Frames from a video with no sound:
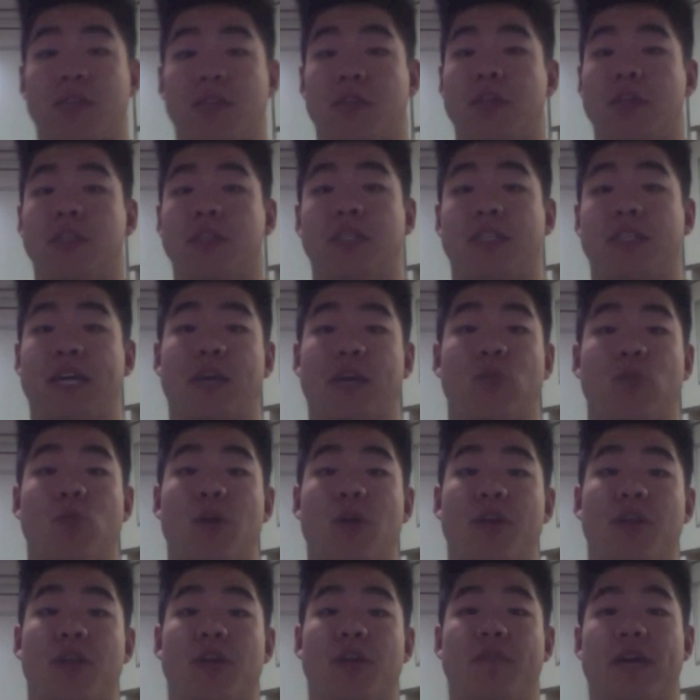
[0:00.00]
this is like
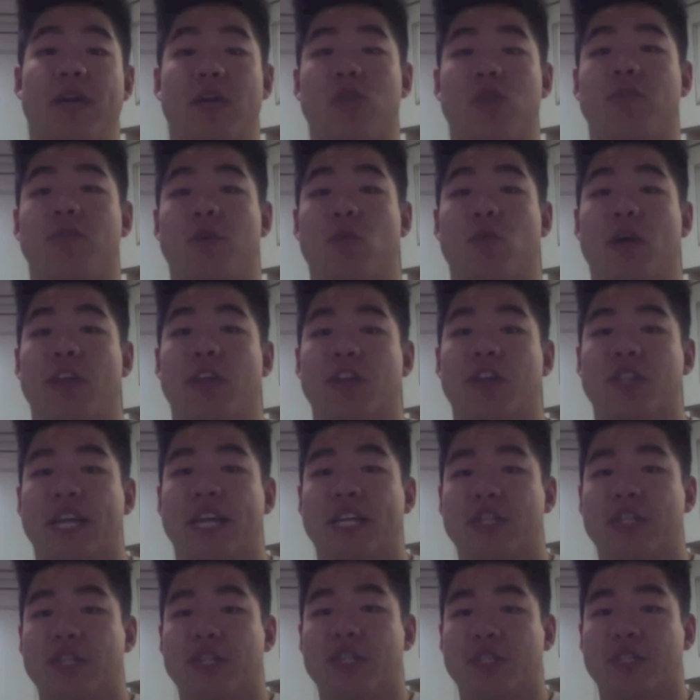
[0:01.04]
where the Vancouver weather
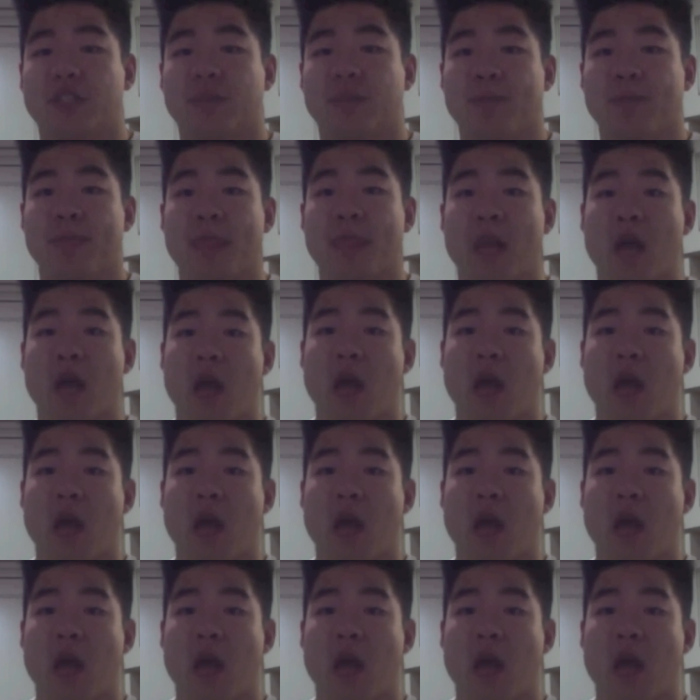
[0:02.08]
changes.